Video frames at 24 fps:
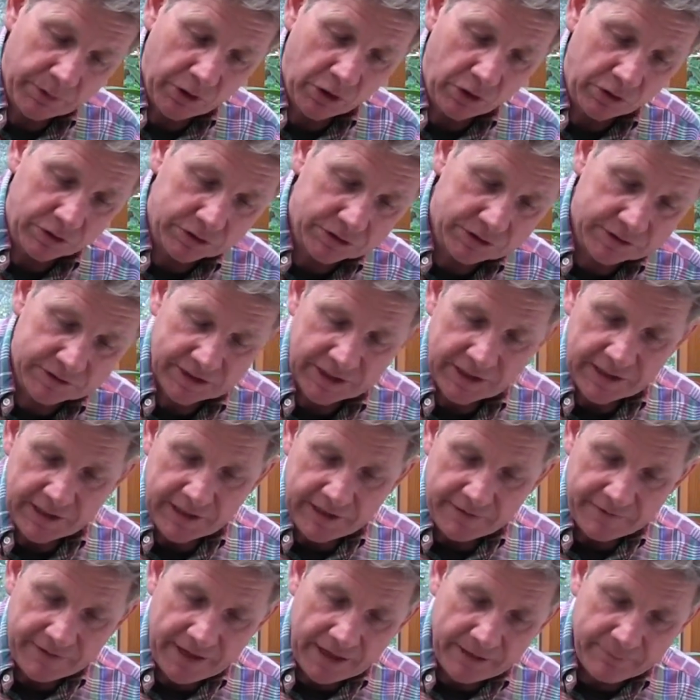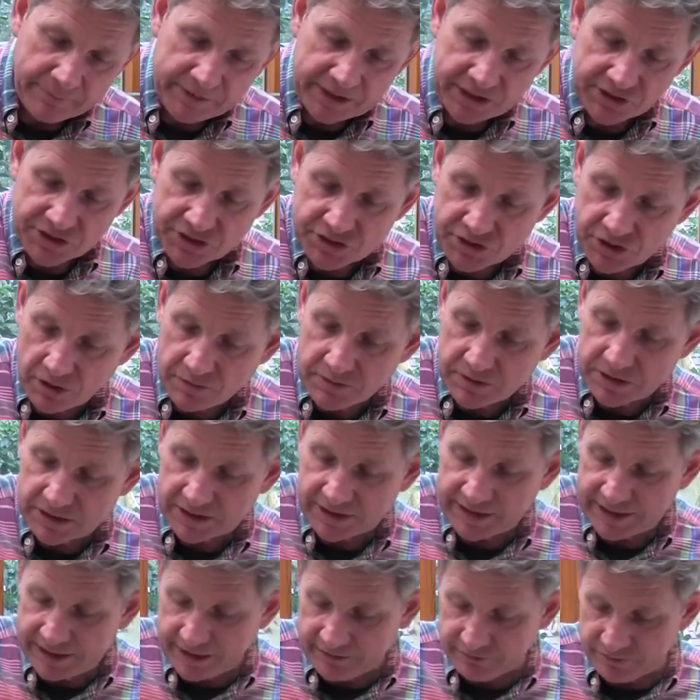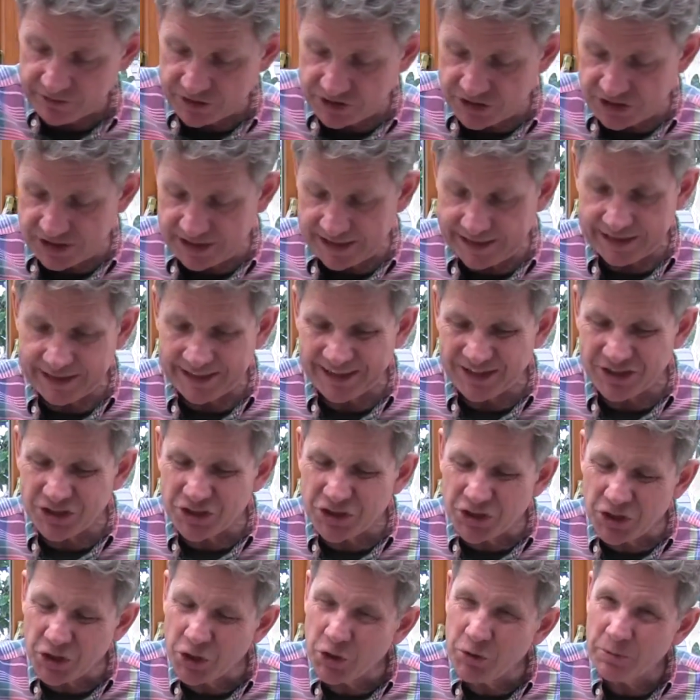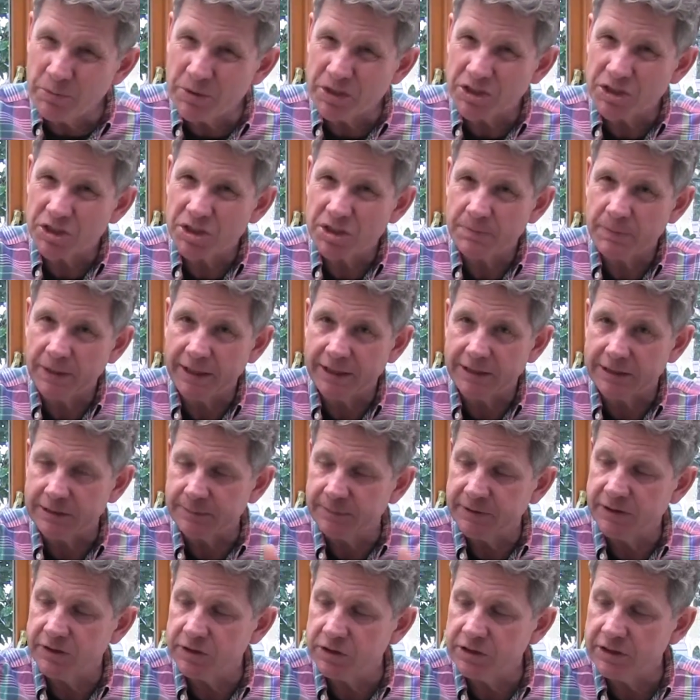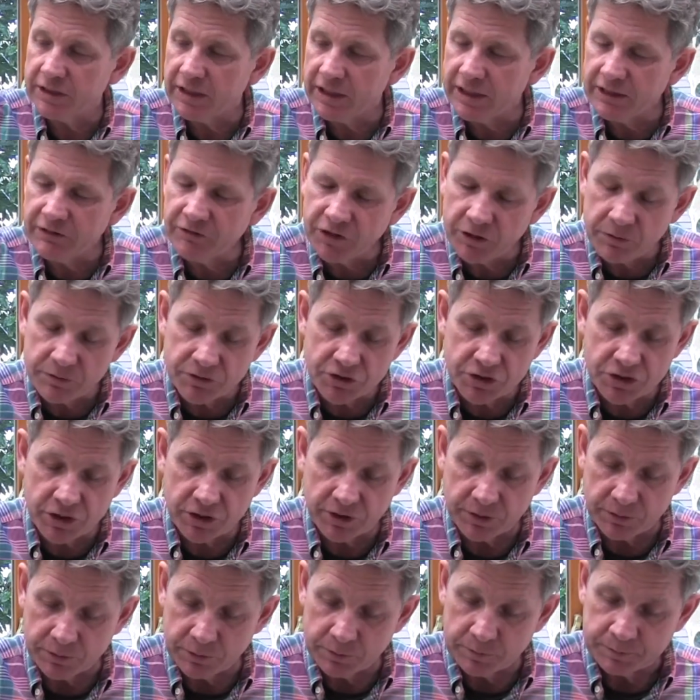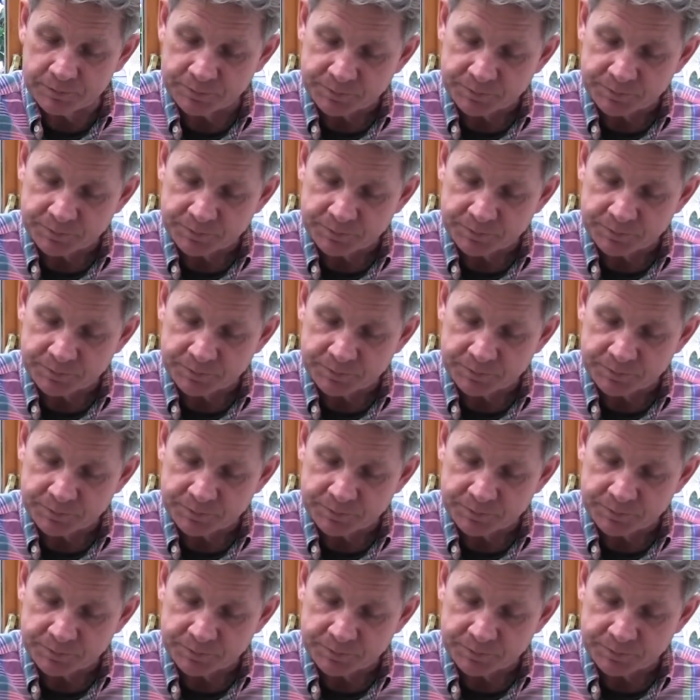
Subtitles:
pot. That means don't give the seedlings too much space, because if you do,